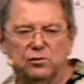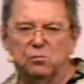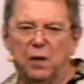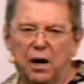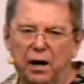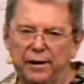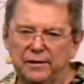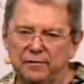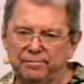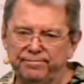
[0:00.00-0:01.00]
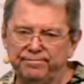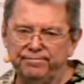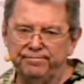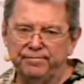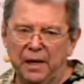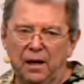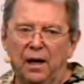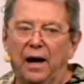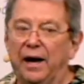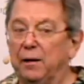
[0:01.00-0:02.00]
is mine.
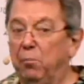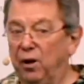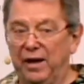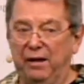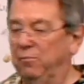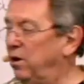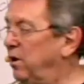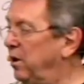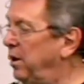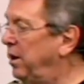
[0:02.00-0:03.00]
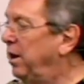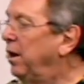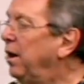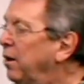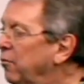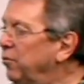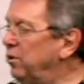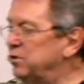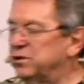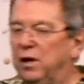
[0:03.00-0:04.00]
I had blamed
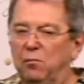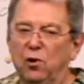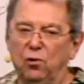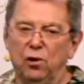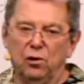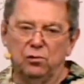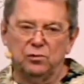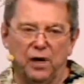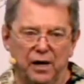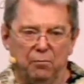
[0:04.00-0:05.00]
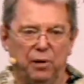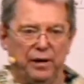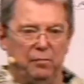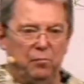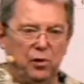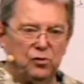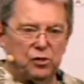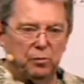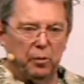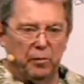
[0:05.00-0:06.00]
real estate moguls. I had blamed
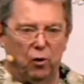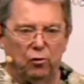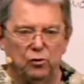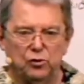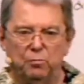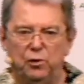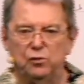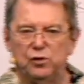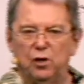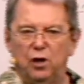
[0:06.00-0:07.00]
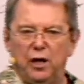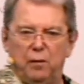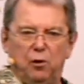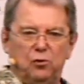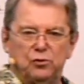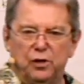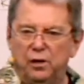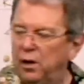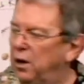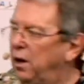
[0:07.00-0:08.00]
music promoters and music labels
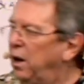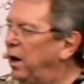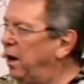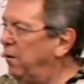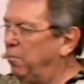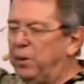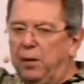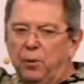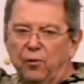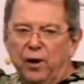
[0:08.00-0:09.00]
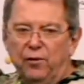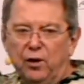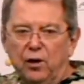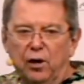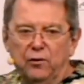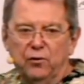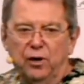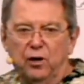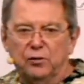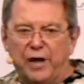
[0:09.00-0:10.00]
and people around the country
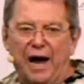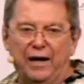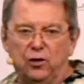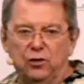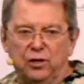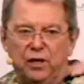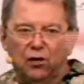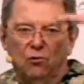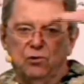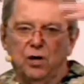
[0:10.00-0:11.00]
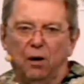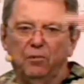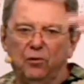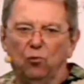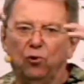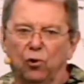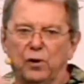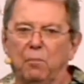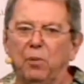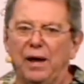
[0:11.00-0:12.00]
because I couldn't get on top of the world.
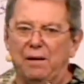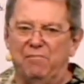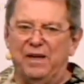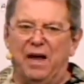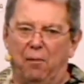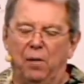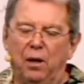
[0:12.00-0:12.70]
I blamed them.